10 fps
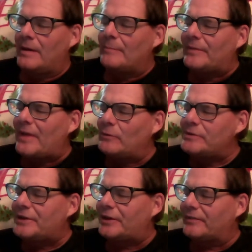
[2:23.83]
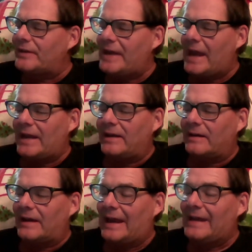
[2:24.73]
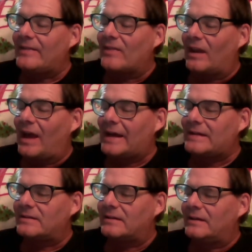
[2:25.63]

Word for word: But that was during the day and in the light.